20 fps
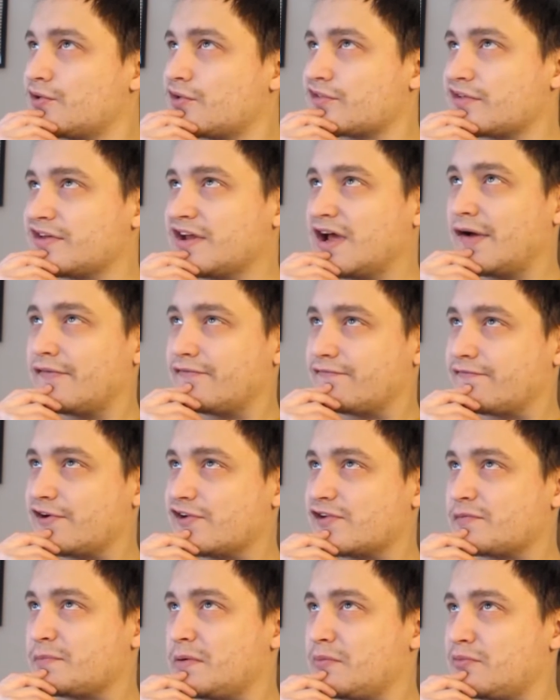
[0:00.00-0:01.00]
doesn't have
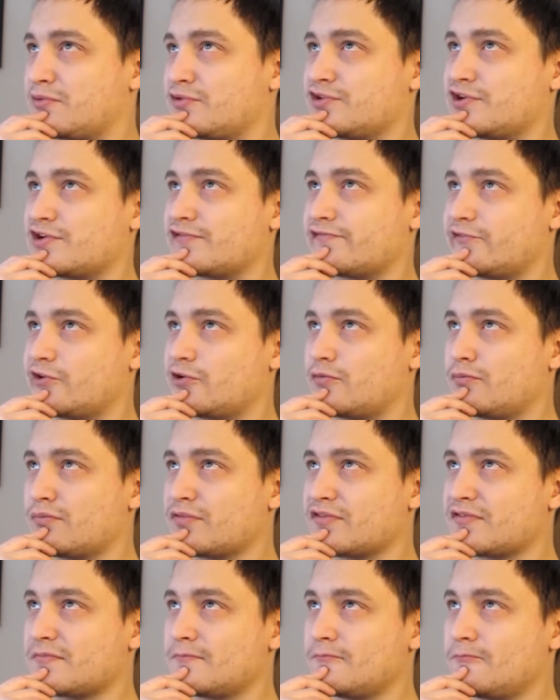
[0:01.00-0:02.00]
French people in their
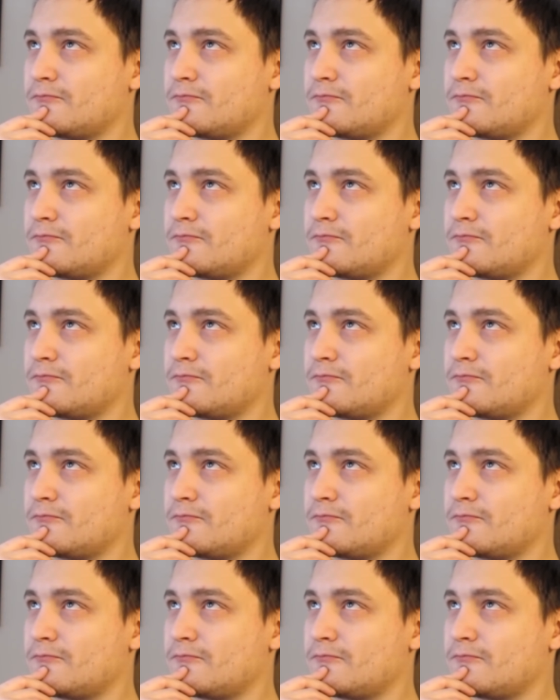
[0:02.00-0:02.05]
films.